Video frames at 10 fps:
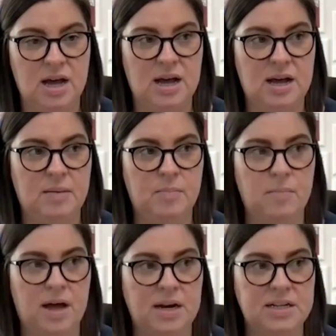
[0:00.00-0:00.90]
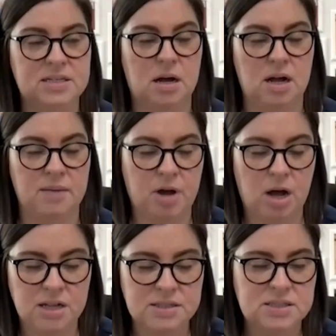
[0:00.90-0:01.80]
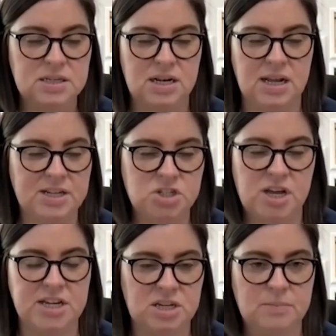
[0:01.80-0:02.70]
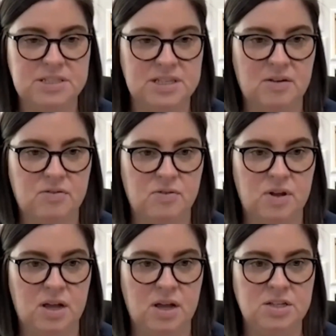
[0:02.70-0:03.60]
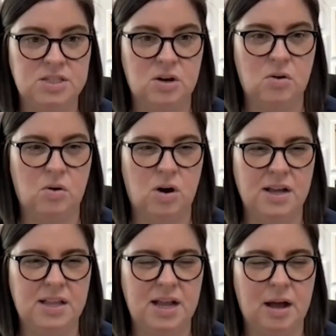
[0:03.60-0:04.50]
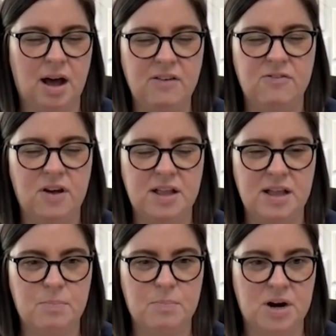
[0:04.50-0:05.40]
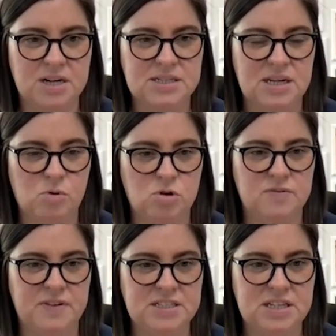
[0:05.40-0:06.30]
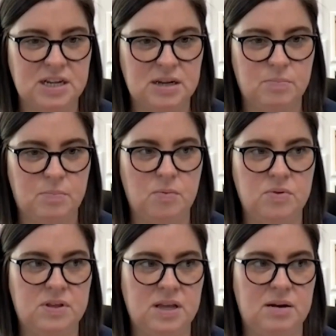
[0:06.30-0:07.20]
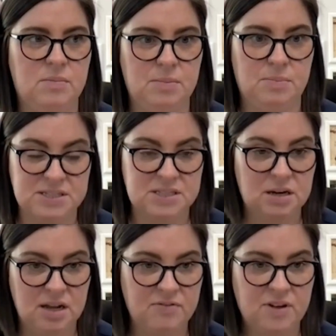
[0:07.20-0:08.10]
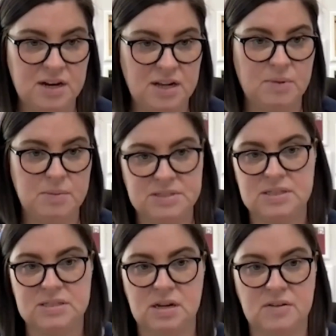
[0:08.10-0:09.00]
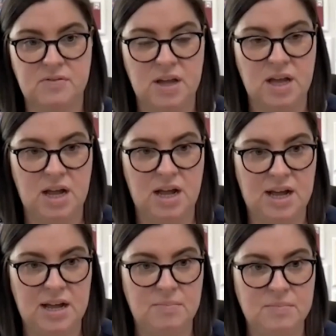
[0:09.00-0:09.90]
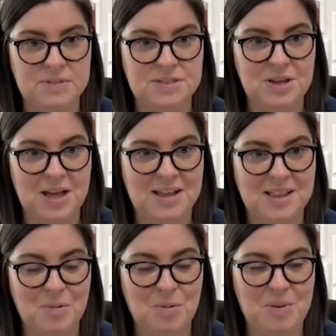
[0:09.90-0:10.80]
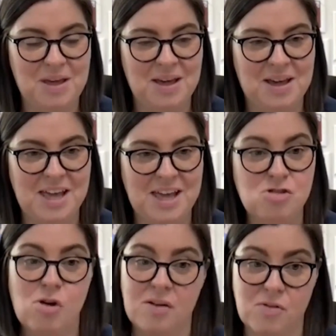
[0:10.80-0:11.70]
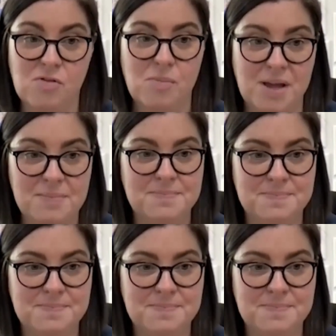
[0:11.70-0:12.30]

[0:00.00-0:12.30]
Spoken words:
And I'm constantly educating myself. So I think I find that personally motivating, both in my personal life and in my business life. So yeah, that would be a key driver for me.